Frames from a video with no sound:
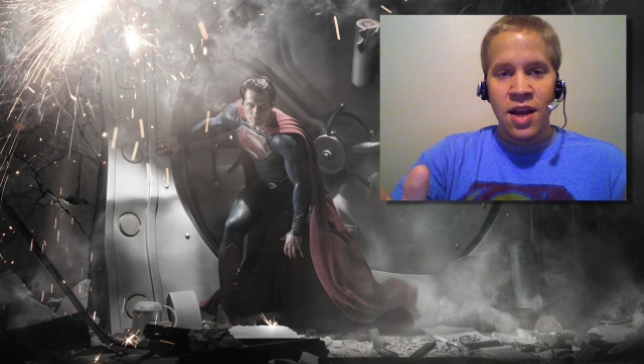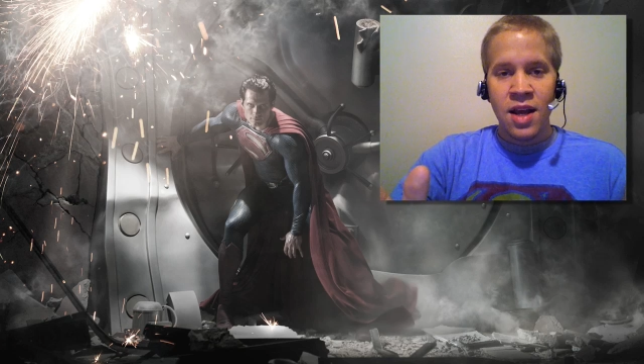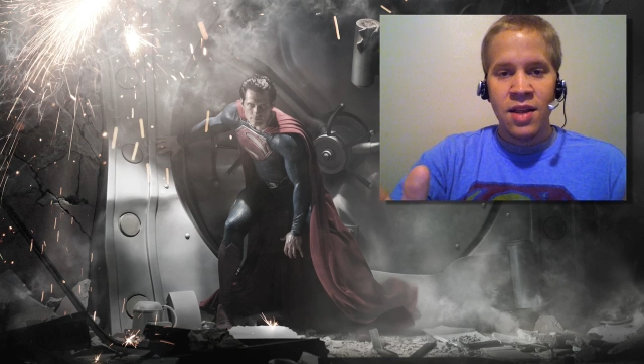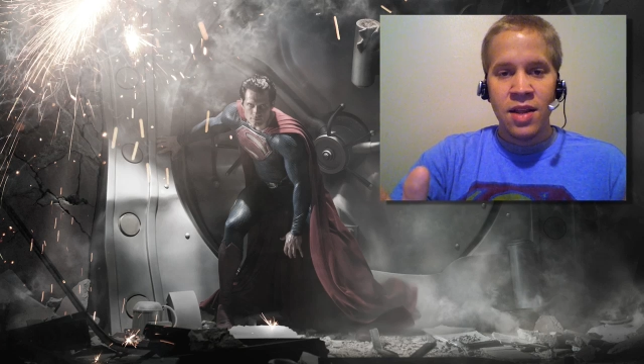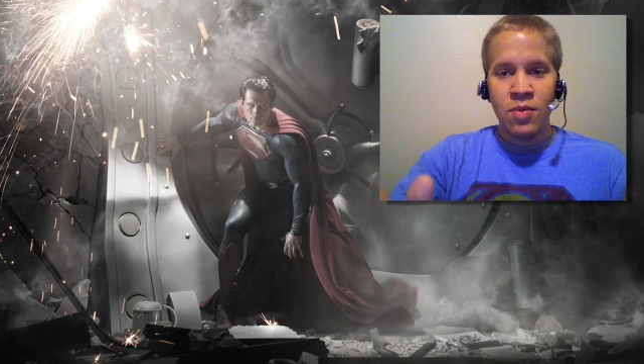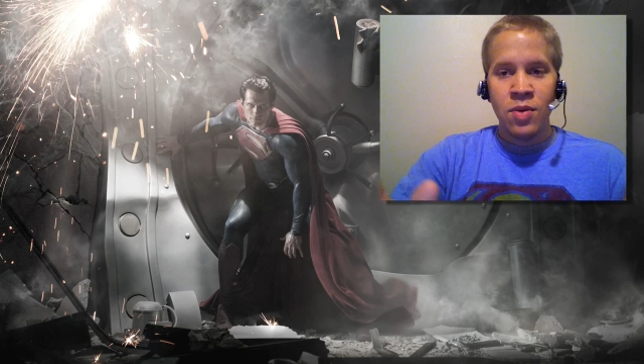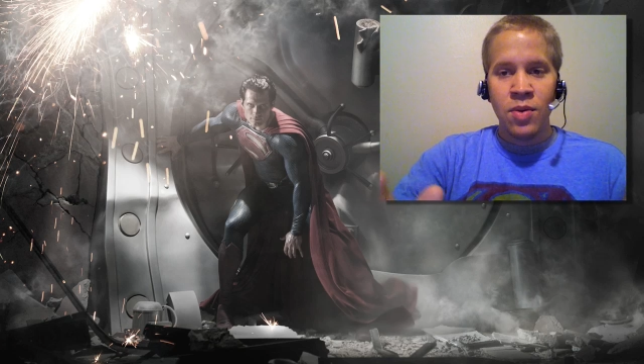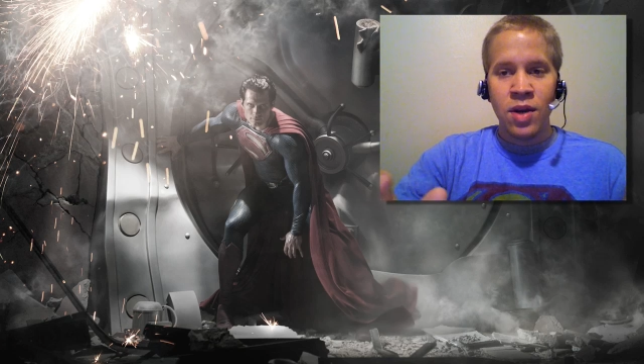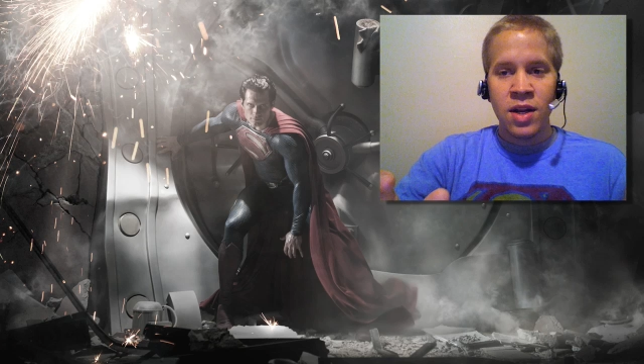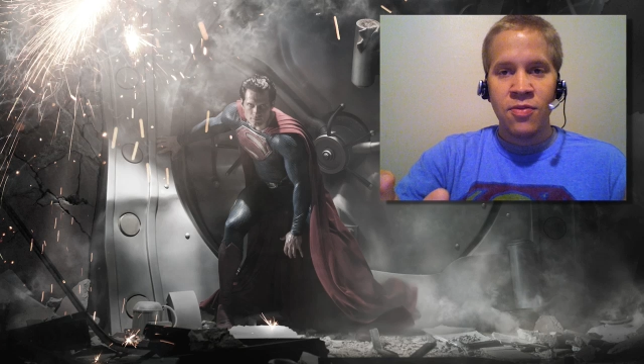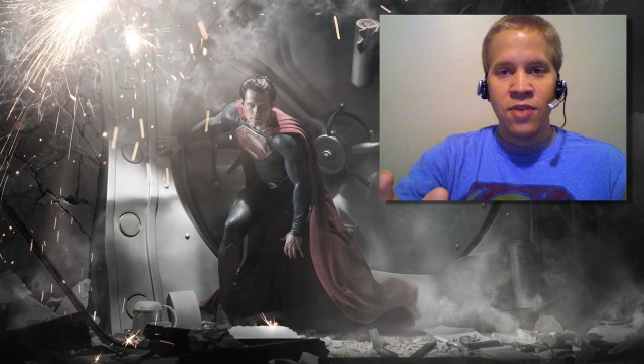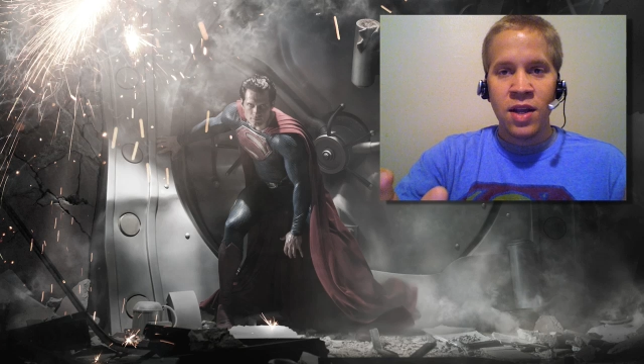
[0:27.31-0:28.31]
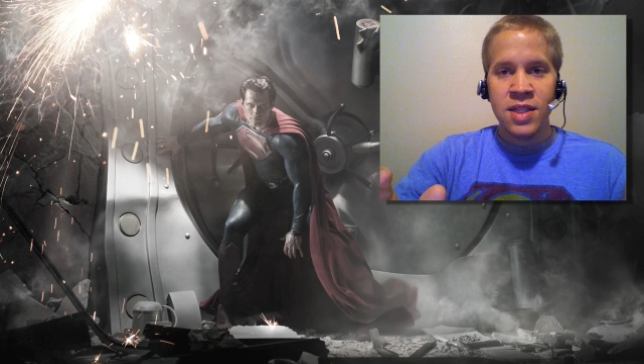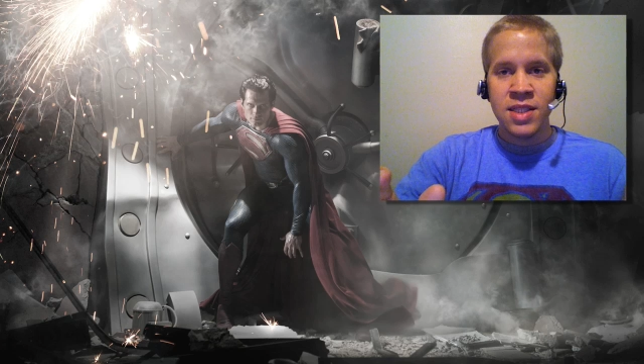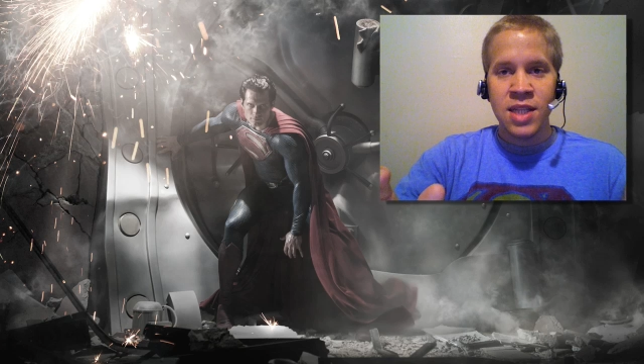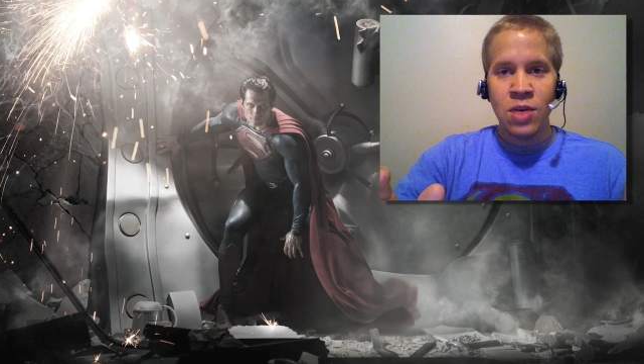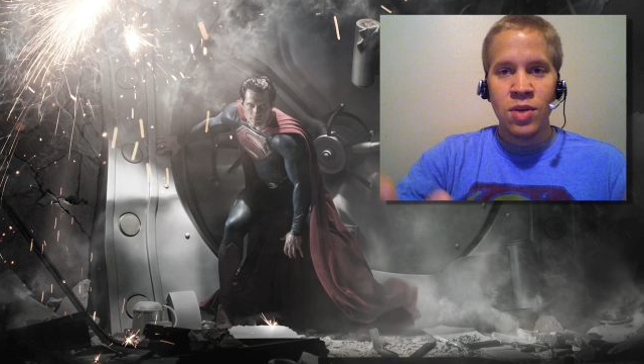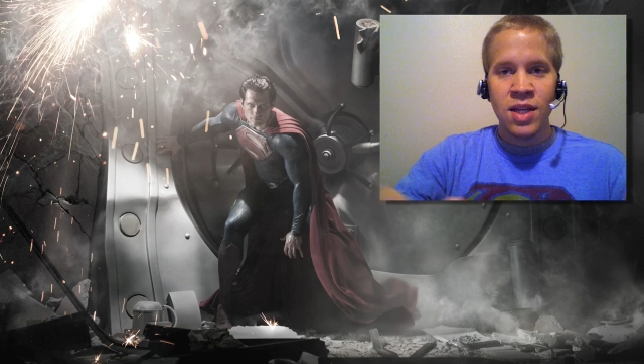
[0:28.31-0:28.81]
and that we were going to finally
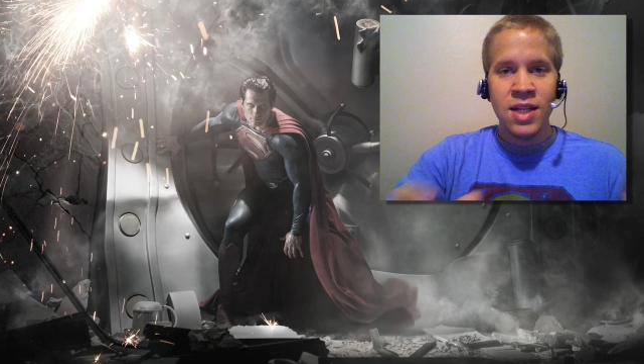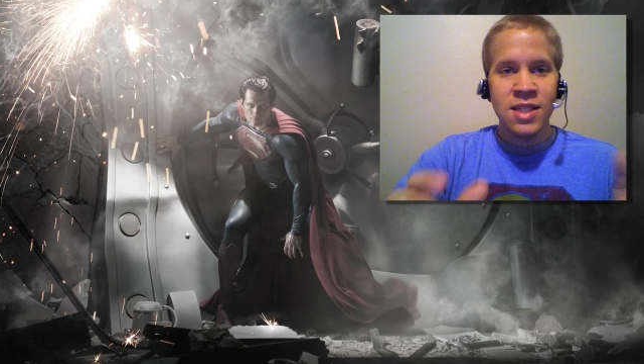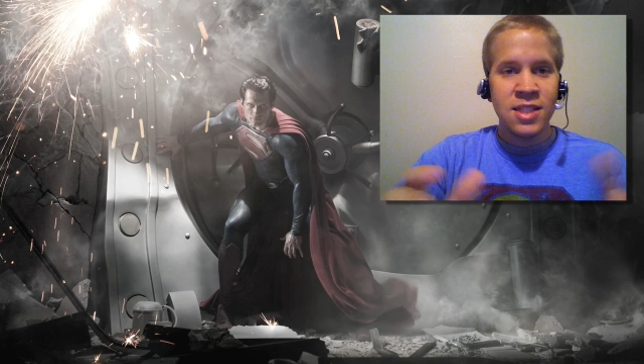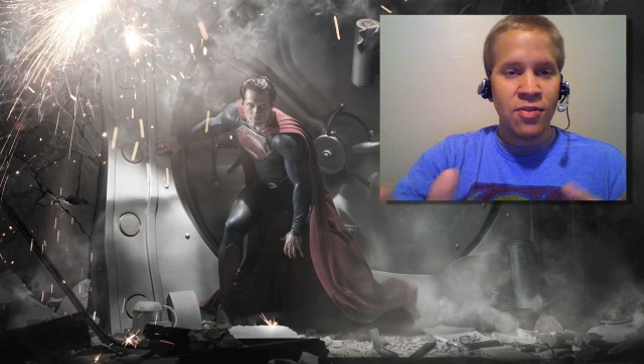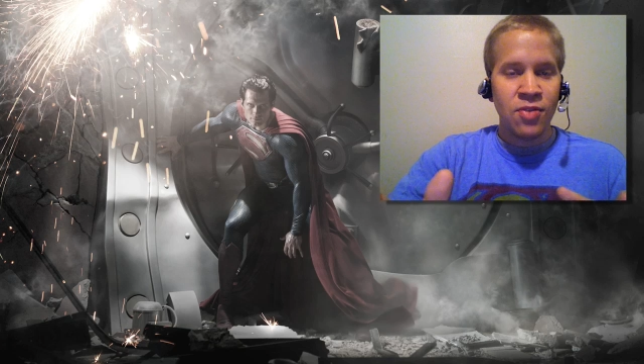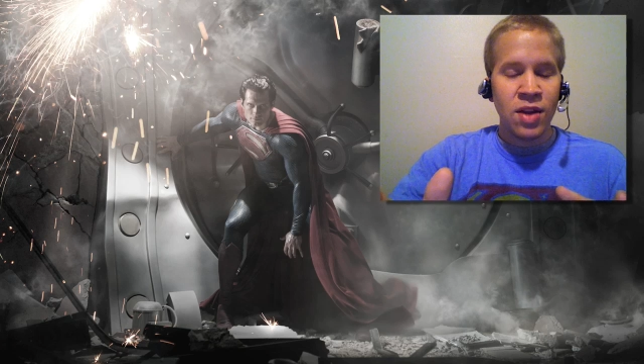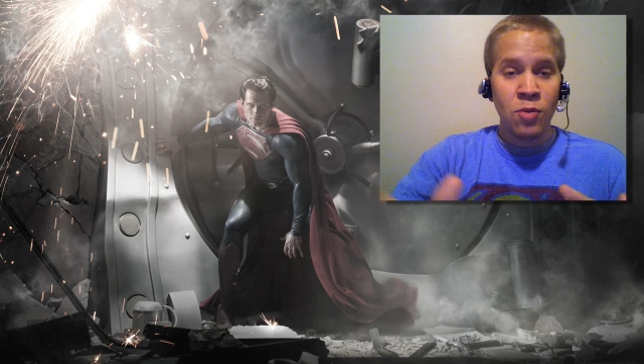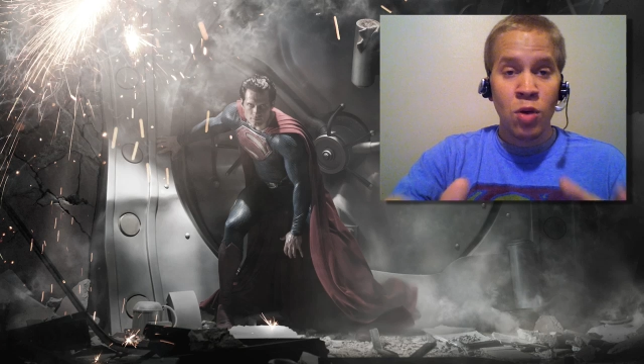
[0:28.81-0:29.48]
see a really different,